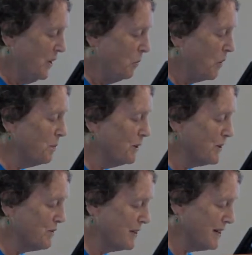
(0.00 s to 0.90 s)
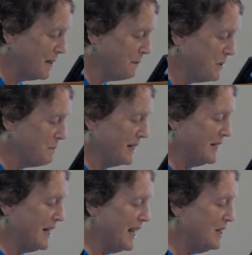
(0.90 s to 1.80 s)
Warblers, for example,
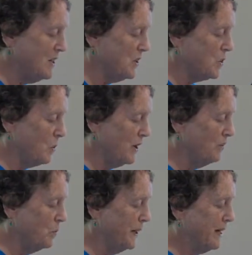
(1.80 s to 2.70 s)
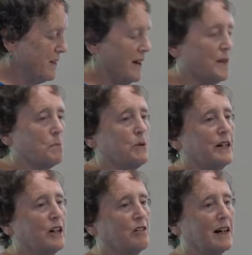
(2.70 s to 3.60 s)
spend 10 to 12 weeks on their
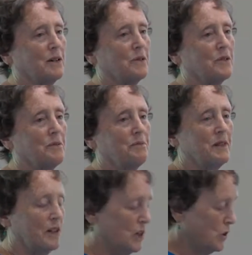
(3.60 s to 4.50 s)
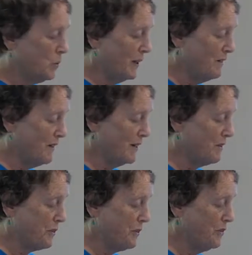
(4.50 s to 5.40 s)
breeding grounds,
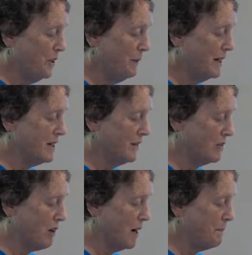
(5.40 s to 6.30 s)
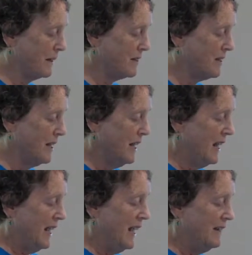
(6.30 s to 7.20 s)
25 to 30 weeks in the tropics,
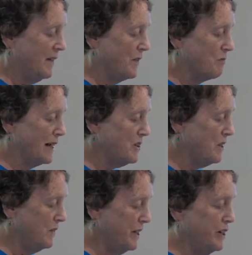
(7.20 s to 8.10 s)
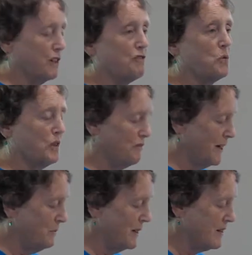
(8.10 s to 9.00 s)
and then the rest of the year, four to
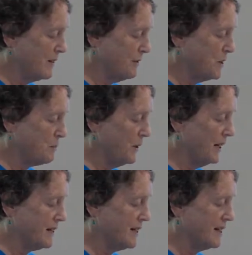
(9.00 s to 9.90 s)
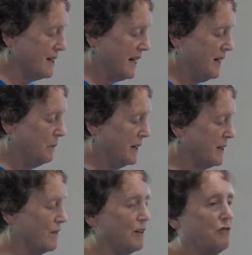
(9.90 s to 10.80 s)
five weeks every spring and six to eight
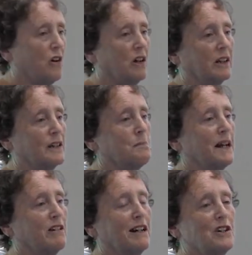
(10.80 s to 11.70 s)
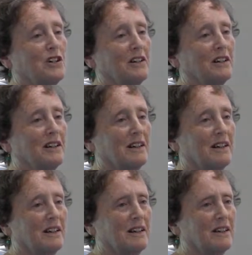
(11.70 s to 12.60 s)
weeks every fall, is migration.
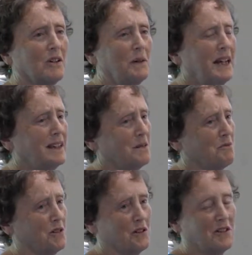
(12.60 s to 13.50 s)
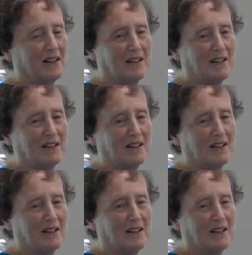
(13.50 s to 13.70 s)
So we get them for just a